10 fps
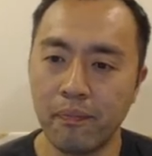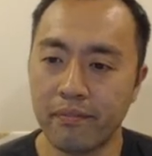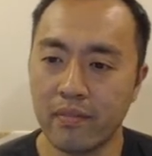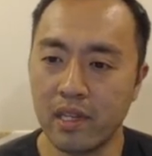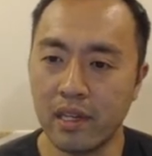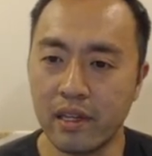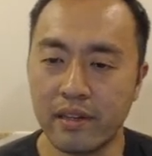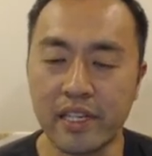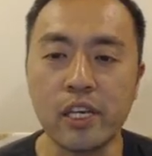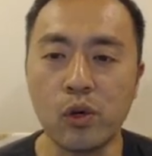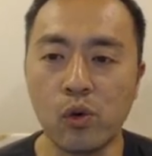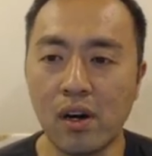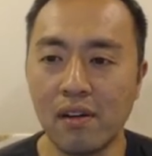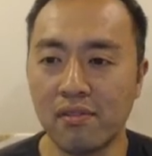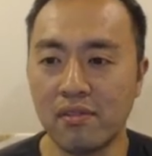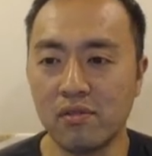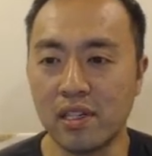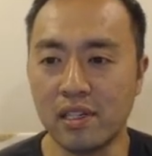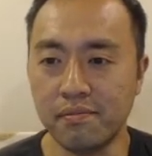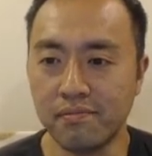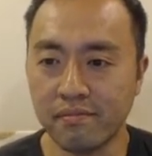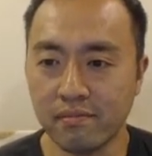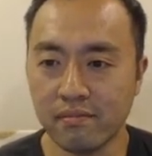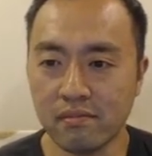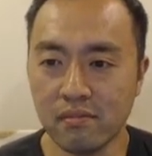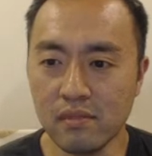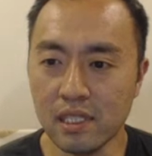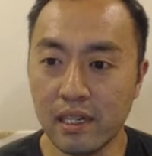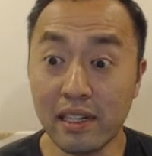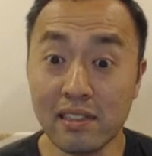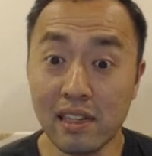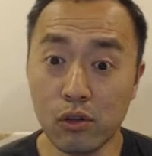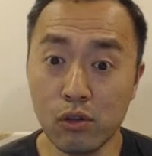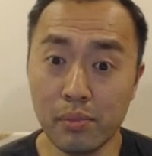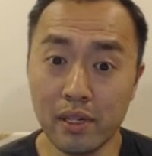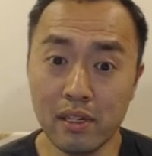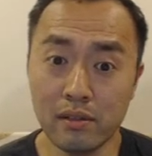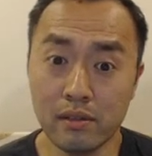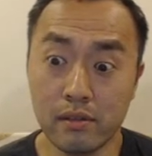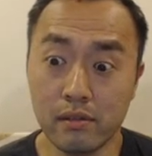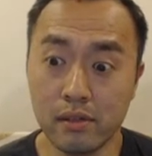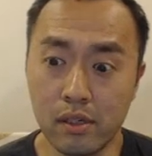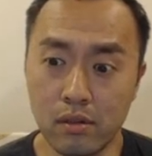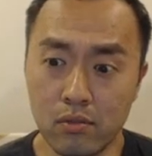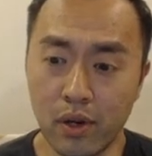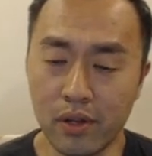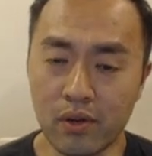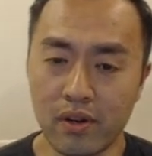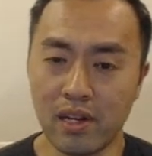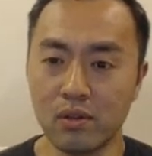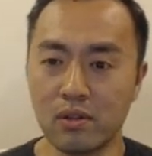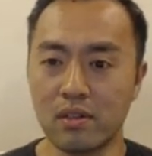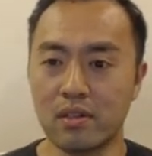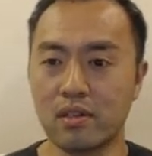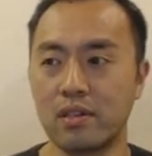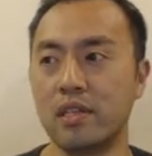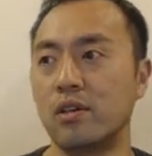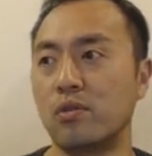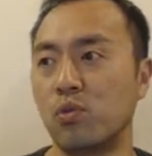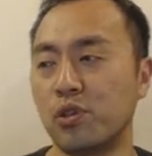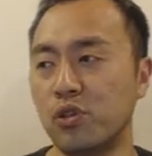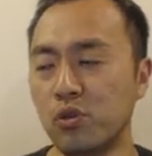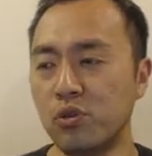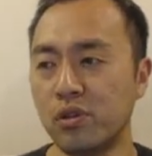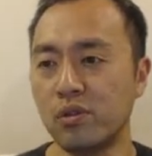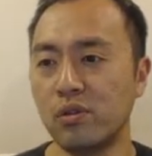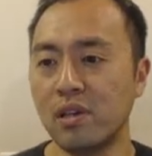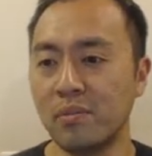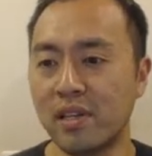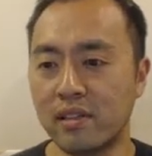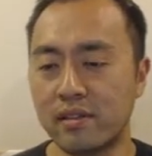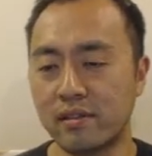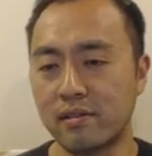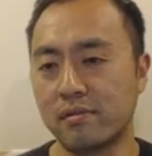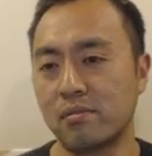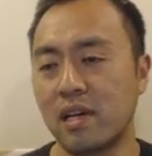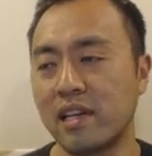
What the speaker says: and they kick you off, right? And that's not cool because, whether or not, what you do, I mean, it's, I guess,